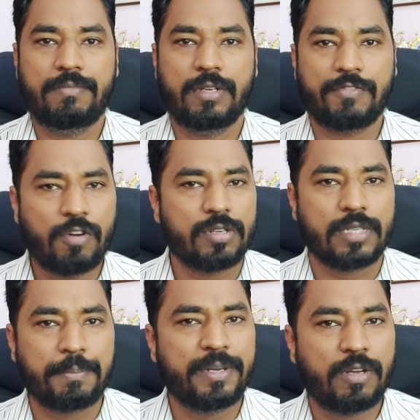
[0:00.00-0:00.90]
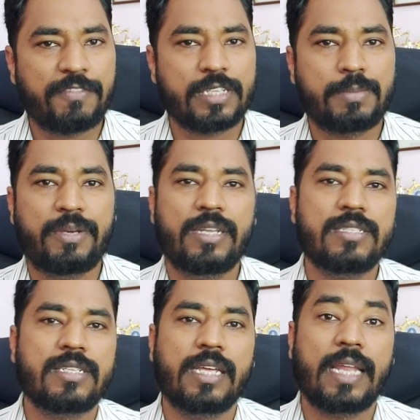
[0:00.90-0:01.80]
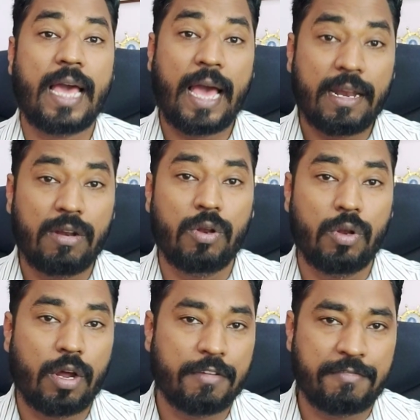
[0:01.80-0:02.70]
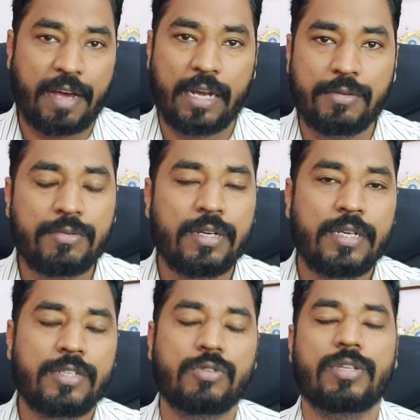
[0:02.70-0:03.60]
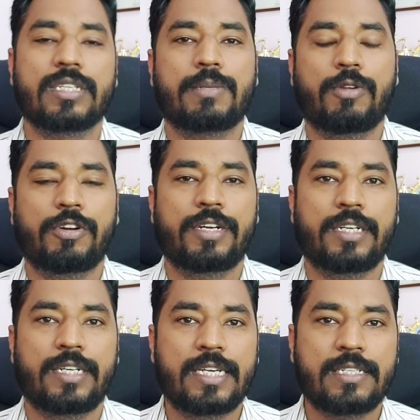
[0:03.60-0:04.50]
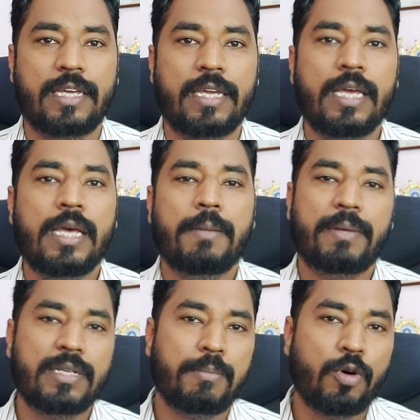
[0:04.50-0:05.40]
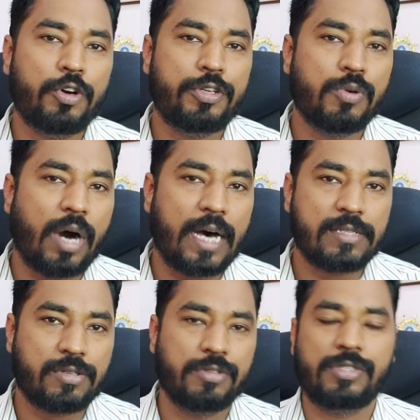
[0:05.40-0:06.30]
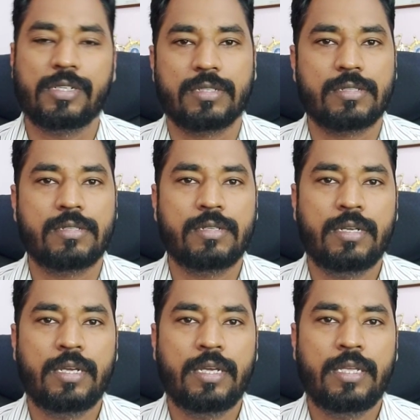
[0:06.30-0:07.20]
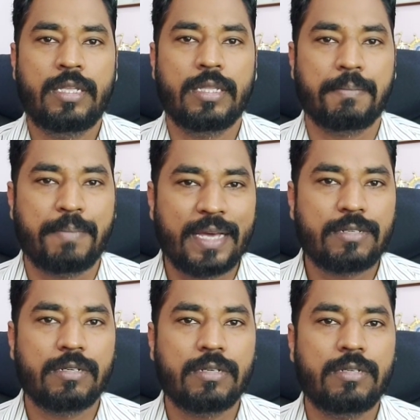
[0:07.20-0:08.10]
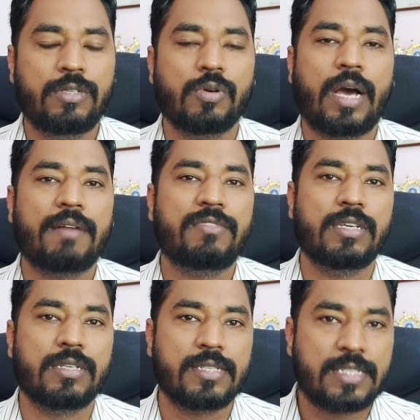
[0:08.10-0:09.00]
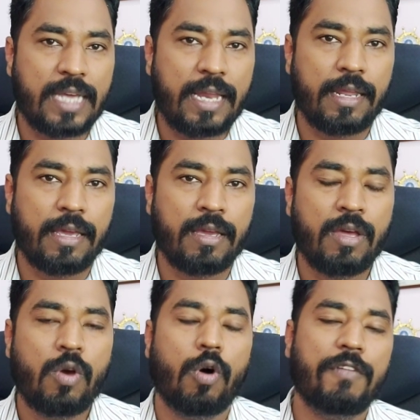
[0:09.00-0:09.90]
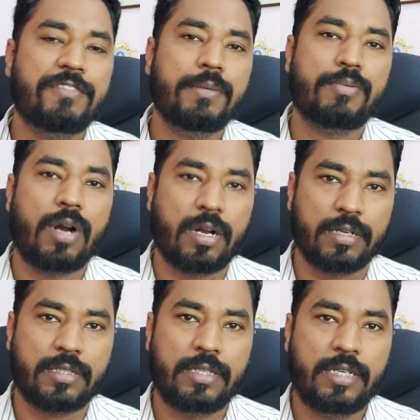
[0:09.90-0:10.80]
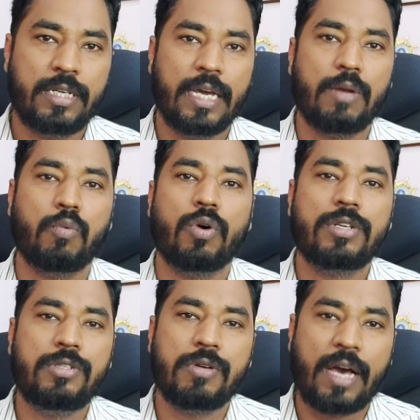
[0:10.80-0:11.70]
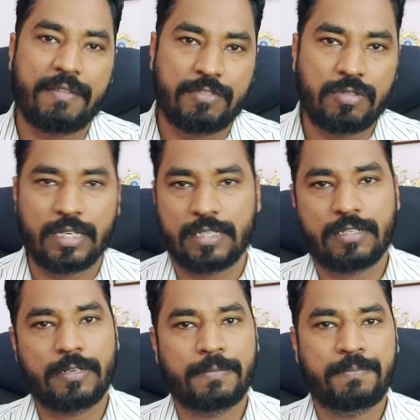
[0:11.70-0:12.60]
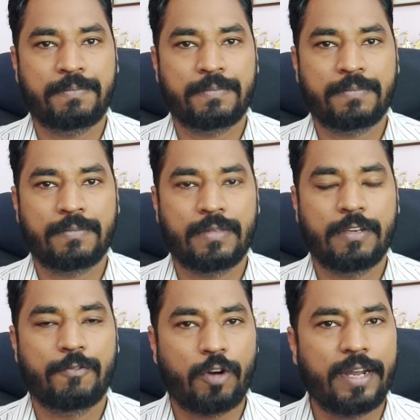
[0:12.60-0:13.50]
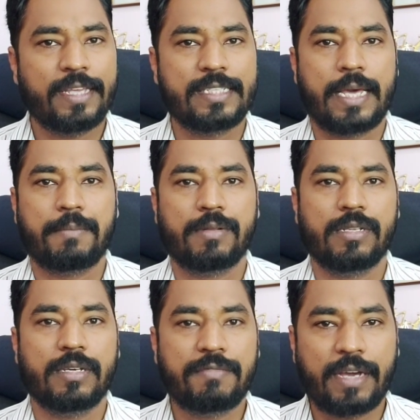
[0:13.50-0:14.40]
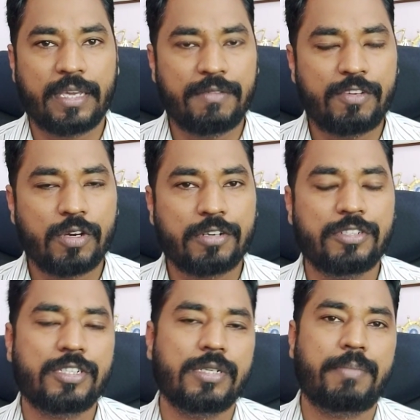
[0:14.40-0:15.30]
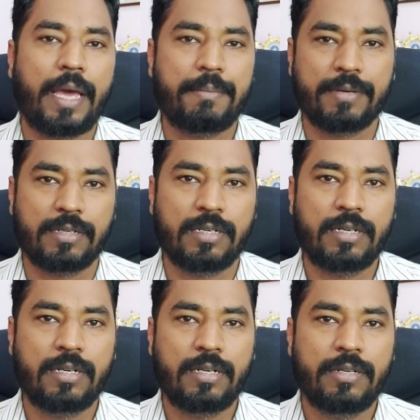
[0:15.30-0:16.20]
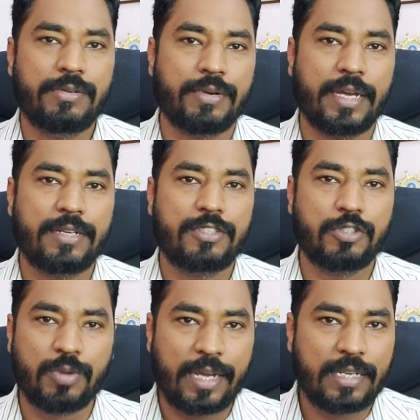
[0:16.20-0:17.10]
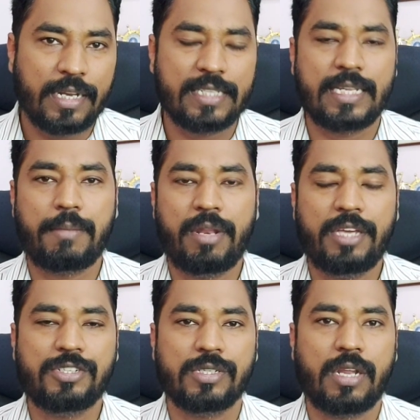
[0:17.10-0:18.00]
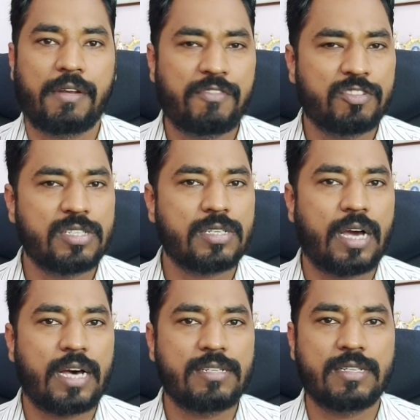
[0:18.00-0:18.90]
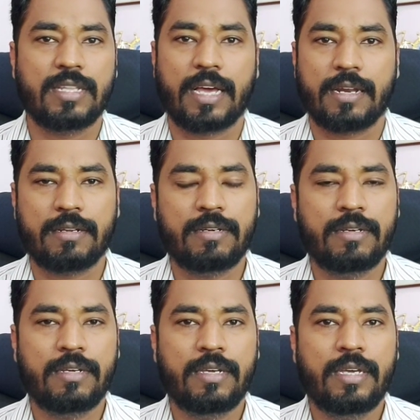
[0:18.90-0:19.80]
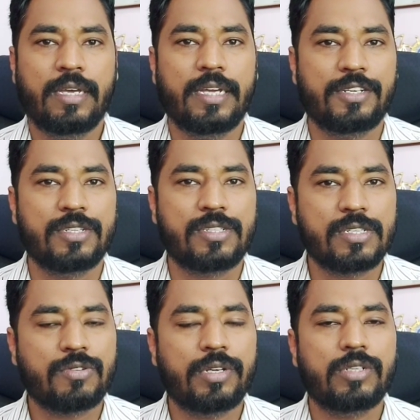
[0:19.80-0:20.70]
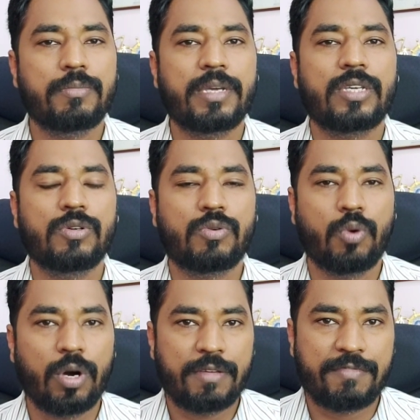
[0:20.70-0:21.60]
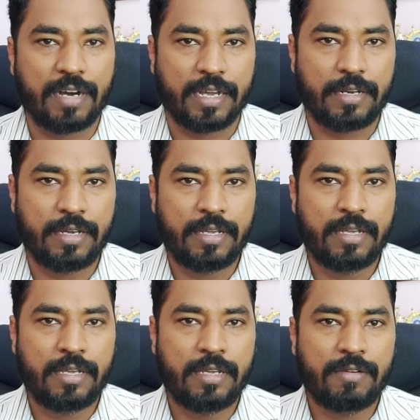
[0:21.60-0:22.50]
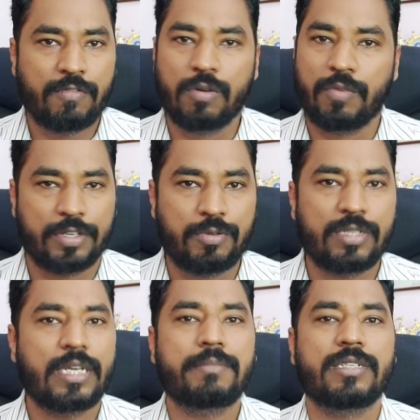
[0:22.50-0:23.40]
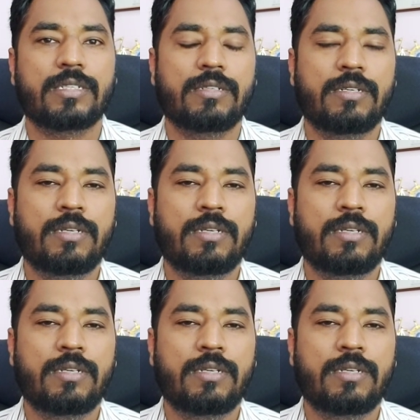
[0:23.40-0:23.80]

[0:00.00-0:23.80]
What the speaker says: Of course, a bit of experience can add a lot of value to the exploratory testing, but the more you ask questions, the better you have the understanding of the product and what you have to test. For an example, if I give you a question paper, right, to write an examination, and if you just answer that, it is just going to make you qualified for what you attempted.